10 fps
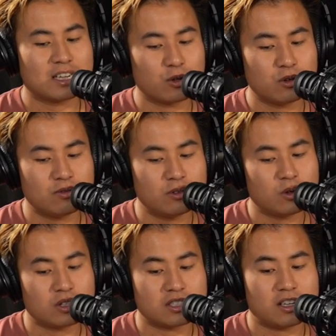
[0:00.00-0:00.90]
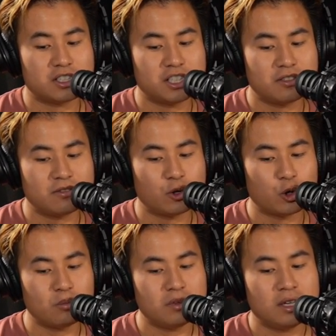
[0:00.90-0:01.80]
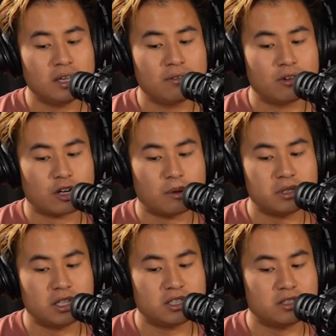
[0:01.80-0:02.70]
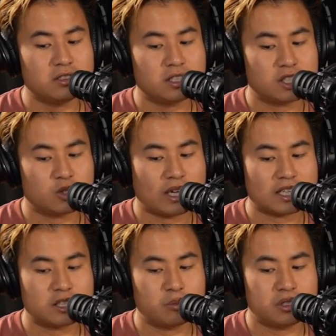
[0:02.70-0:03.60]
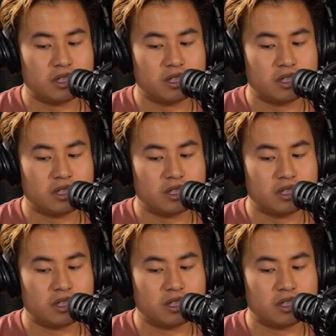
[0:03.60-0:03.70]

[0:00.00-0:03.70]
a Kung Fu Tai Chi form for competition distracts the